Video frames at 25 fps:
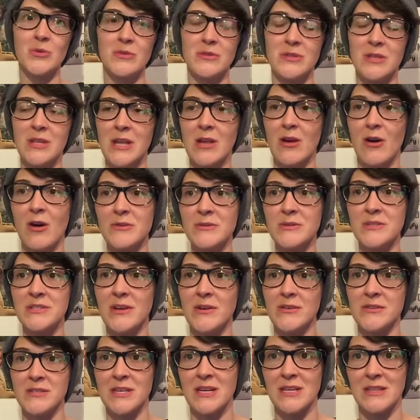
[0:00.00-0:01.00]
Then he also
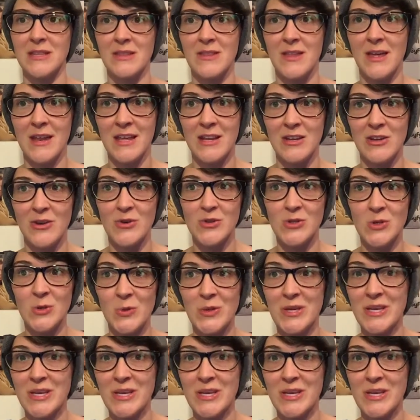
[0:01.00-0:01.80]
tells Ethan that he knows who